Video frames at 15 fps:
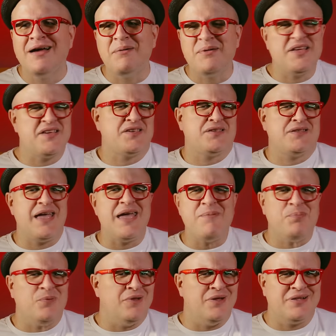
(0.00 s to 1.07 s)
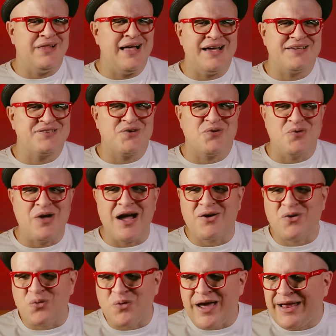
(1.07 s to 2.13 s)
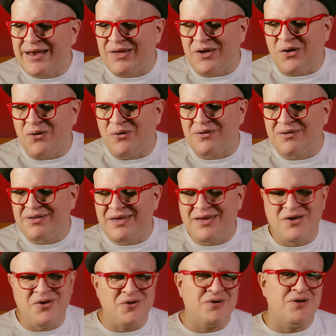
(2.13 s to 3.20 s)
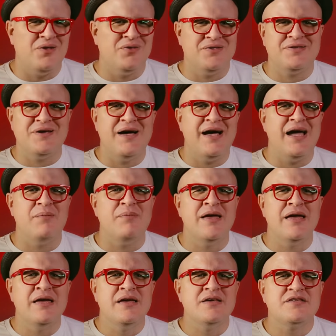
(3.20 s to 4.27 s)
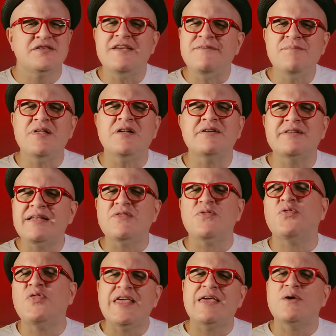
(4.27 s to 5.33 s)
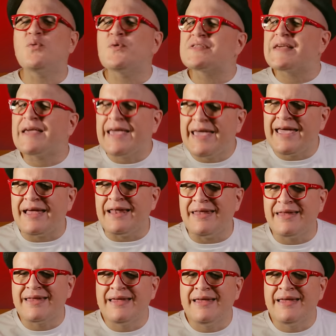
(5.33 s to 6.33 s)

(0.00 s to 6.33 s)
I mean, a staple at classic rock radio, you hear it all the time, Steve Miller didn't think it was a hit.